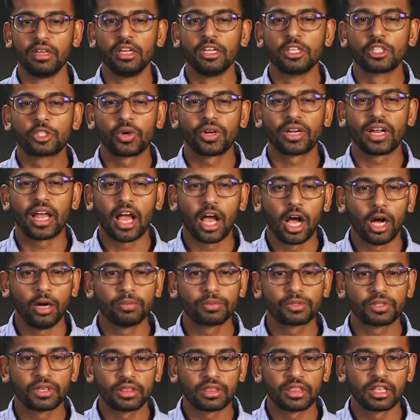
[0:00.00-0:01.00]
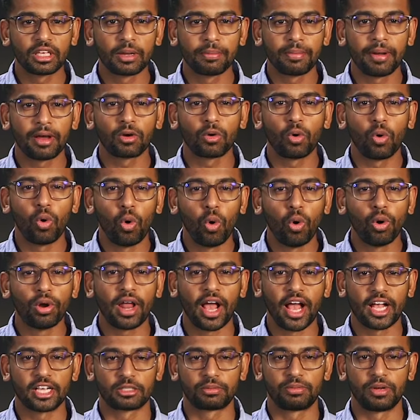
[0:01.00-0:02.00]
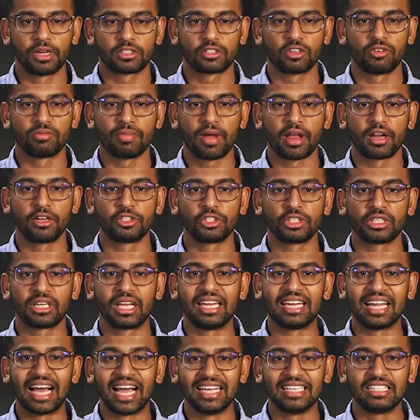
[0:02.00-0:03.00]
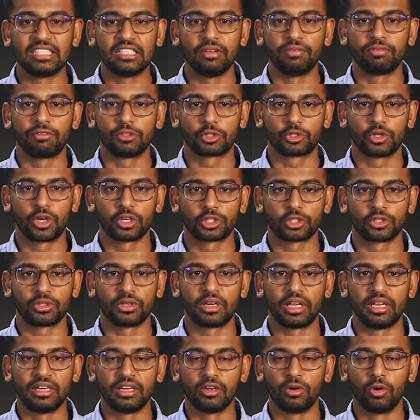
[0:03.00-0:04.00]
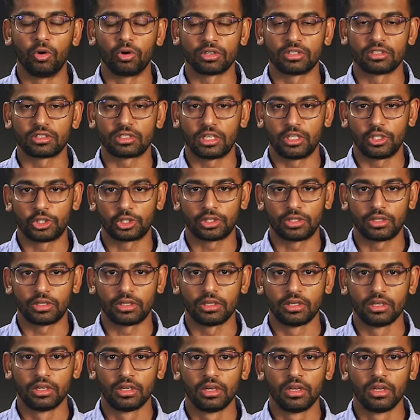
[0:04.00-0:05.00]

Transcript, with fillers: so it helps to think about all aspects of managing an IT infrastructure in an organization.